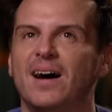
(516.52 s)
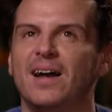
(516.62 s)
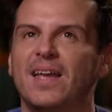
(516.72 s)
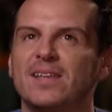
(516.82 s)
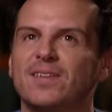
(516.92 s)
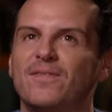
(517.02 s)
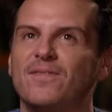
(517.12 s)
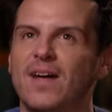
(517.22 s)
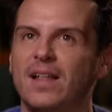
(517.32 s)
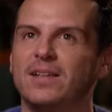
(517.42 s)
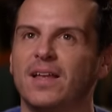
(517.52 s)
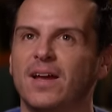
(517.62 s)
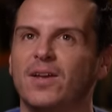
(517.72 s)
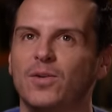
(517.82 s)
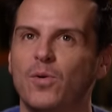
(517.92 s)
I guess I felt like
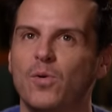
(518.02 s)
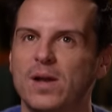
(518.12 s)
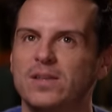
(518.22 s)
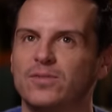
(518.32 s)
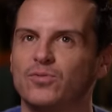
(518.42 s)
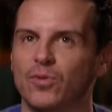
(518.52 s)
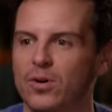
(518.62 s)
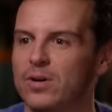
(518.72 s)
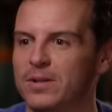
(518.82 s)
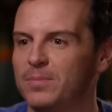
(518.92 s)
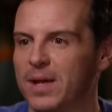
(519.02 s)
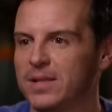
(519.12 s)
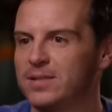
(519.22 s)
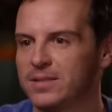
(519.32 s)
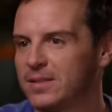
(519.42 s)
I could always draw and
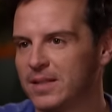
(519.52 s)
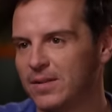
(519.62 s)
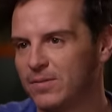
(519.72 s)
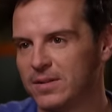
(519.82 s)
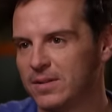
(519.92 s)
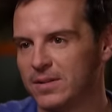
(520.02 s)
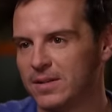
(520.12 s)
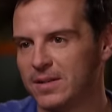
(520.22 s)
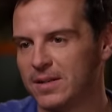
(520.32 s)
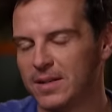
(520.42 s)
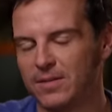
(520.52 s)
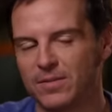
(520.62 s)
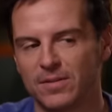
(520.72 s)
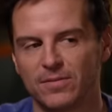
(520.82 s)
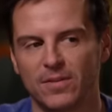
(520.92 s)
paint, even
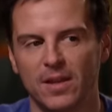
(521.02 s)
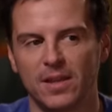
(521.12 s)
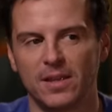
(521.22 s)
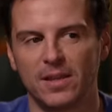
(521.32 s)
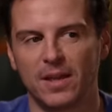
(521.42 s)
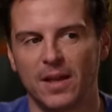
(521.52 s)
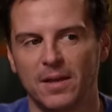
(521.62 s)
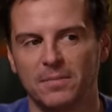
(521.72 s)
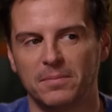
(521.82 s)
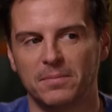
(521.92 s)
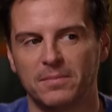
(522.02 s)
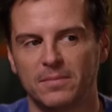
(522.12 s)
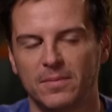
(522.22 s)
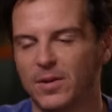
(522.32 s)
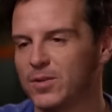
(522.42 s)
if I
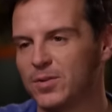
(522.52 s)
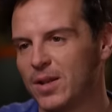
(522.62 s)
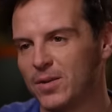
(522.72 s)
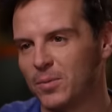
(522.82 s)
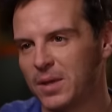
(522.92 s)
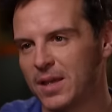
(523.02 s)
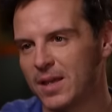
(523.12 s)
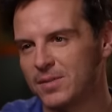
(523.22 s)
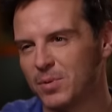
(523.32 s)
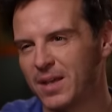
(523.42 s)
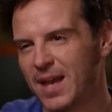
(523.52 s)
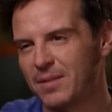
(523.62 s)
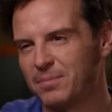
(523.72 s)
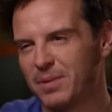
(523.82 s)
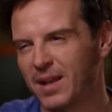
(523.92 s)
could do that on the weekends. But you
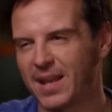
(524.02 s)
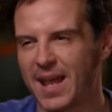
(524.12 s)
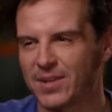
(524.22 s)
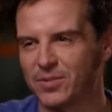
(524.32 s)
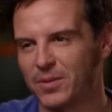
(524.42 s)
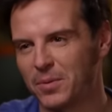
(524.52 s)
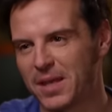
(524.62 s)
can't be like an actor on the